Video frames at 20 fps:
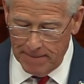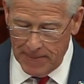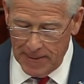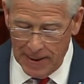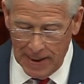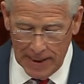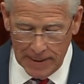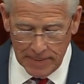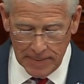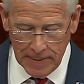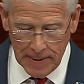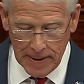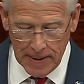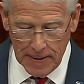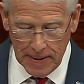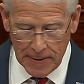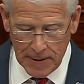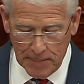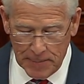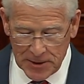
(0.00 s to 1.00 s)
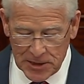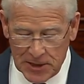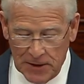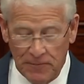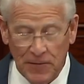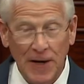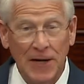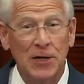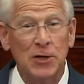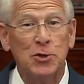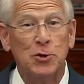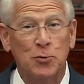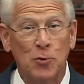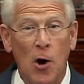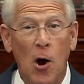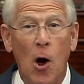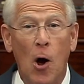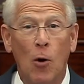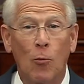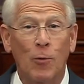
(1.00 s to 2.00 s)
in the Pacific is
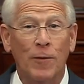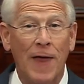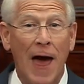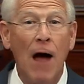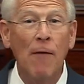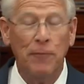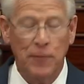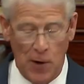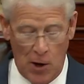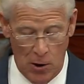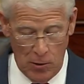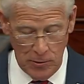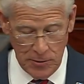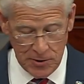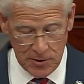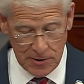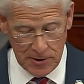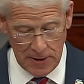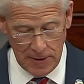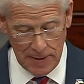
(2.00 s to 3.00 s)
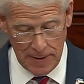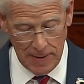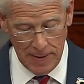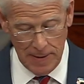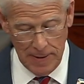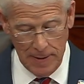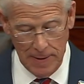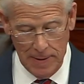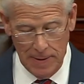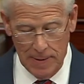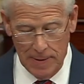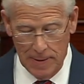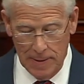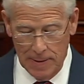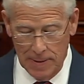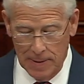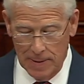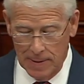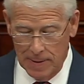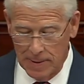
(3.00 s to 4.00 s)
strong. Without those,
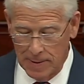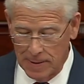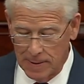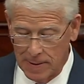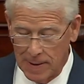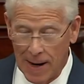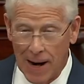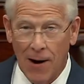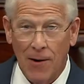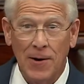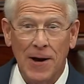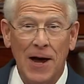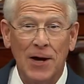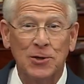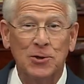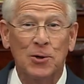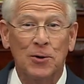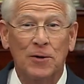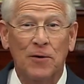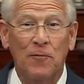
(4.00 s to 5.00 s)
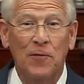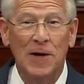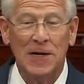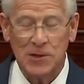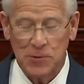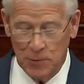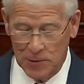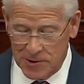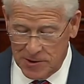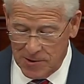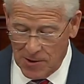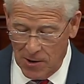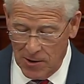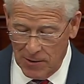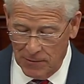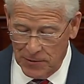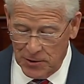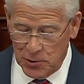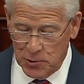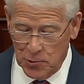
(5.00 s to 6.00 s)
our national defense would start
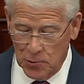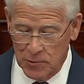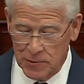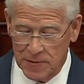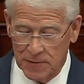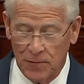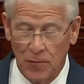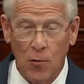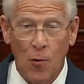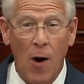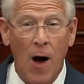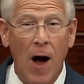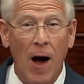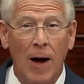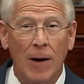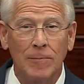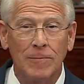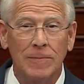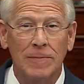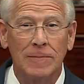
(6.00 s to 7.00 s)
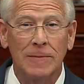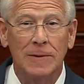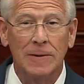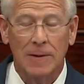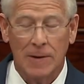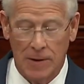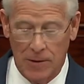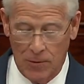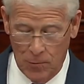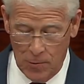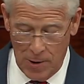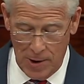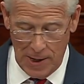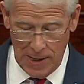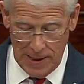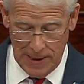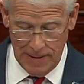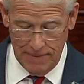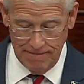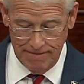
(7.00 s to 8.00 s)
on the shores of Guam or
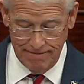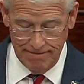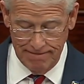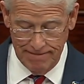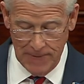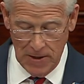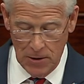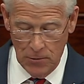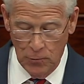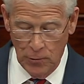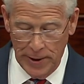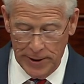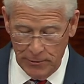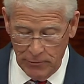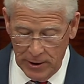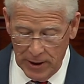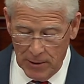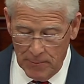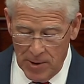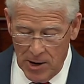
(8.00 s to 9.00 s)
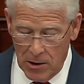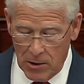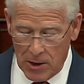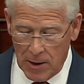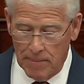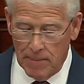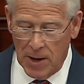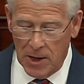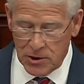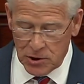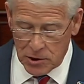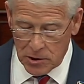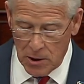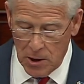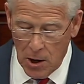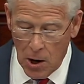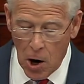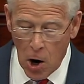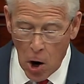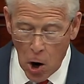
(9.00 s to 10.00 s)
Hawaii, rendering America much
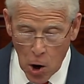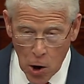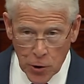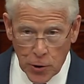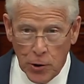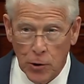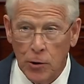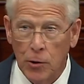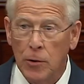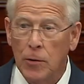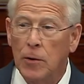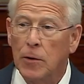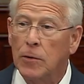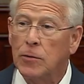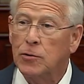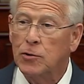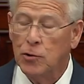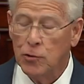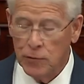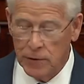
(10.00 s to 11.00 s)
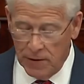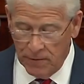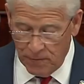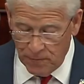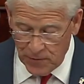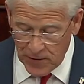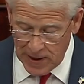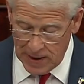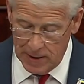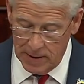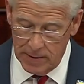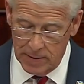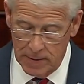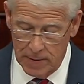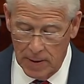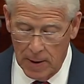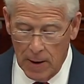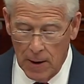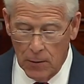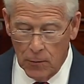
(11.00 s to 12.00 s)
harder to defend,
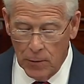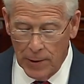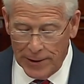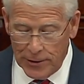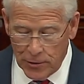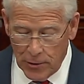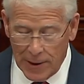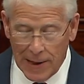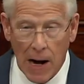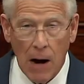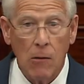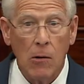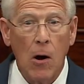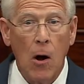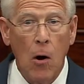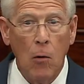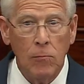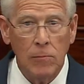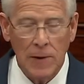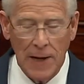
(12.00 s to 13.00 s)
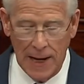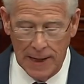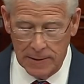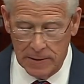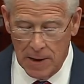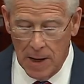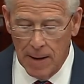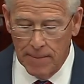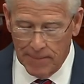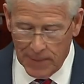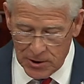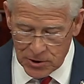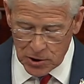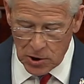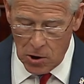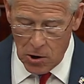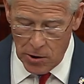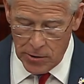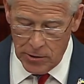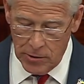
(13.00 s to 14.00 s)
rendering our homeland much
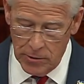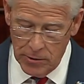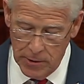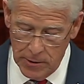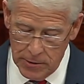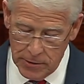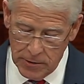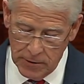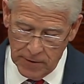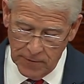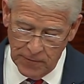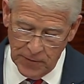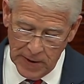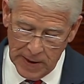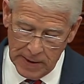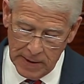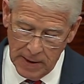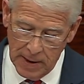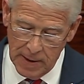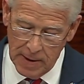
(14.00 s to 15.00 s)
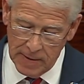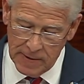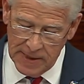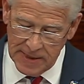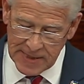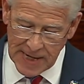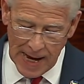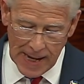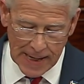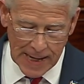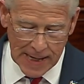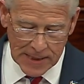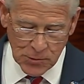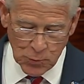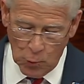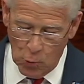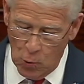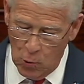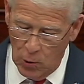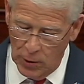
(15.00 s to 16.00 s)
harder to defend. These allies
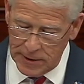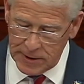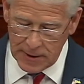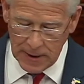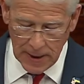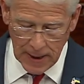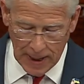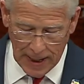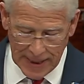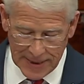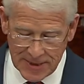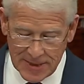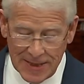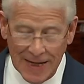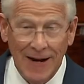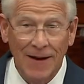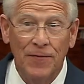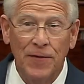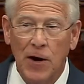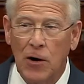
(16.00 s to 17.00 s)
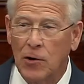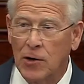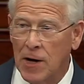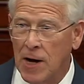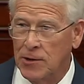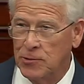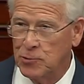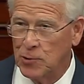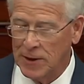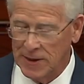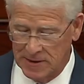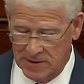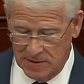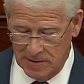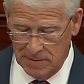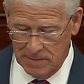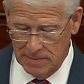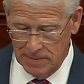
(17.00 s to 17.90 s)
want us in their countries.